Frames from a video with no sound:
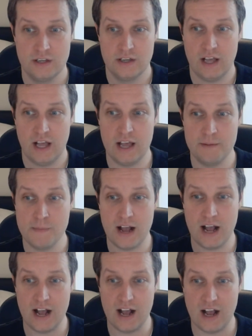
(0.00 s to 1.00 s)

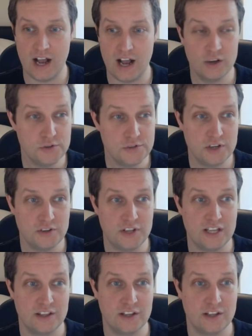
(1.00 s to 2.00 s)
I also
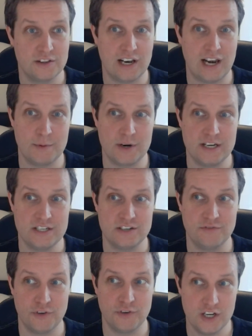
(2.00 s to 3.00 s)
think that the
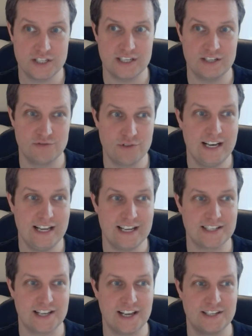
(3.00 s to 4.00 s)
collaboration for us is really
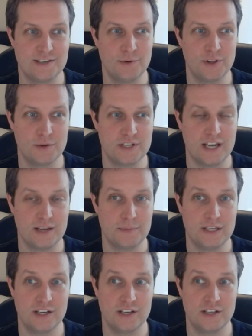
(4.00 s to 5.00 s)
exciting with Hubject
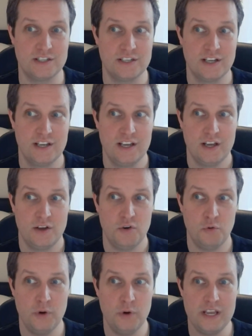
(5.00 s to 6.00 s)
because
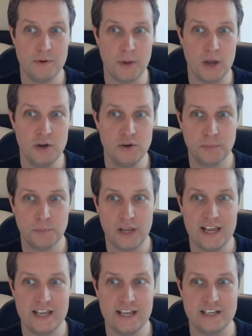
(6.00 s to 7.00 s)
we are both
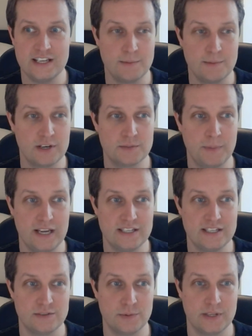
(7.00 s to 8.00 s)
playing in similar
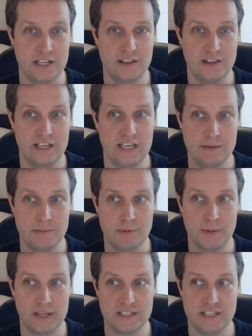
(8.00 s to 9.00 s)
spaces within the
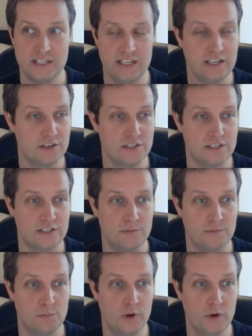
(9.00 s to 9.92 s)
eMobility ecosystem.